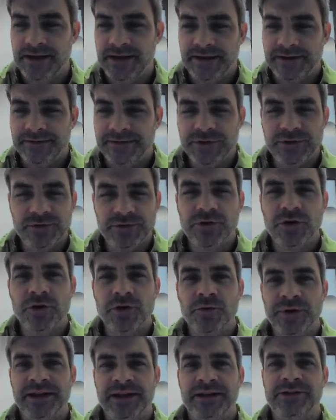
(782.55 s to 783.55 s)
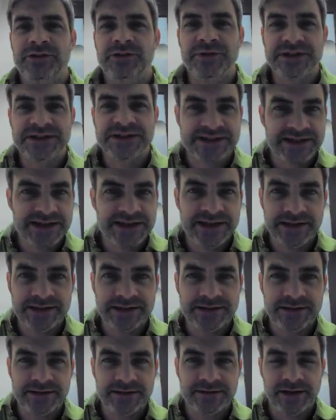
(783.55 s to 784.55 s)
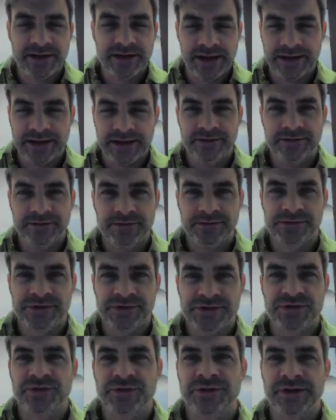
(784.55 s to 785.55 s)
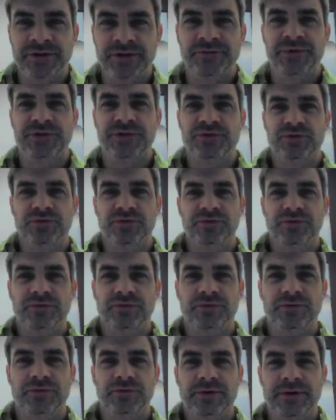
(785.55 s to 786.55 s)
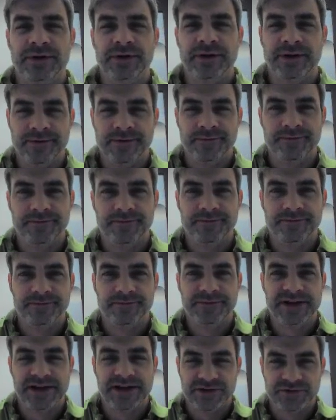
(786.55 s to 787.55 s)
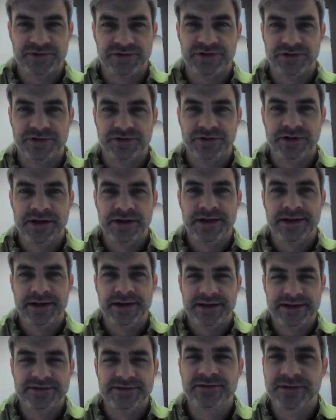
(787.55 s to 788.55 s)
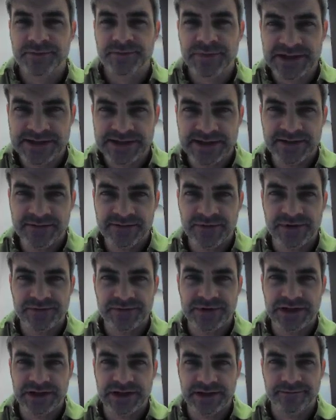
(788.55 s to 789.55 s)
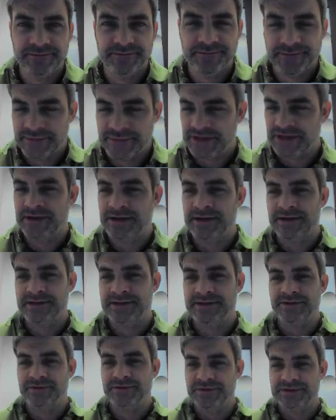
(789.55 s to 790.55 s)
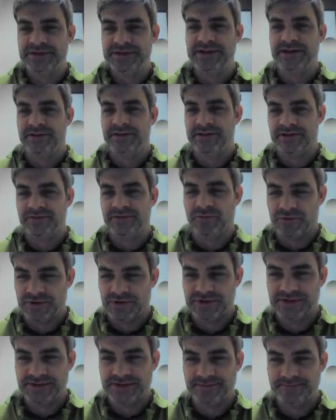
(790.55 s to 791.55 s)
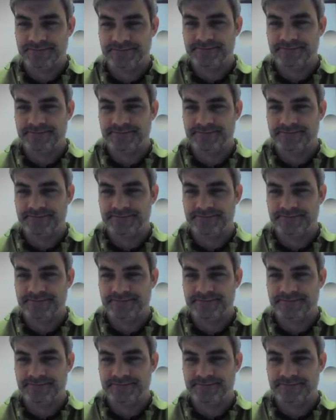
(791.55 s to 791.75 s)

If you go in and you extend a Lacert individual tax return, it's going to be 10/15. So you see how that works.